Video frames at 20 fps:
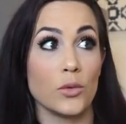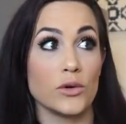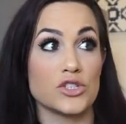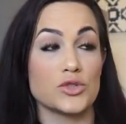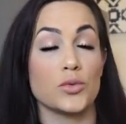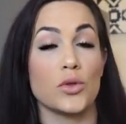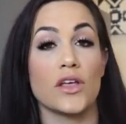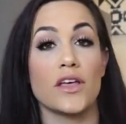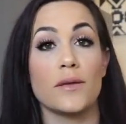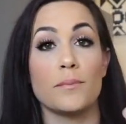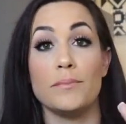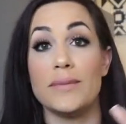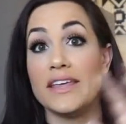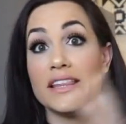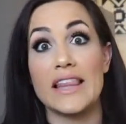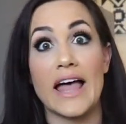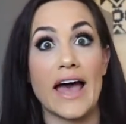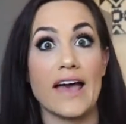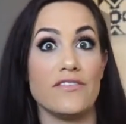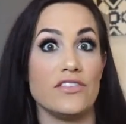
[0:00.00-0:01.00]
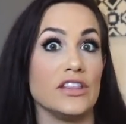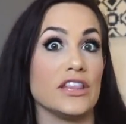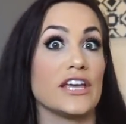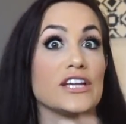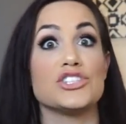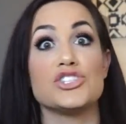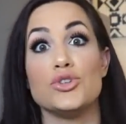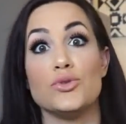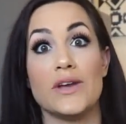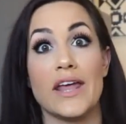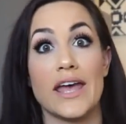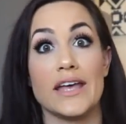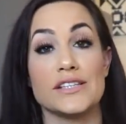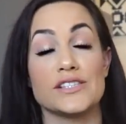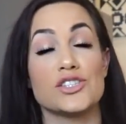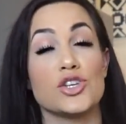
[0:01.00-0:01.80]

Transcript: which will be live in like two days.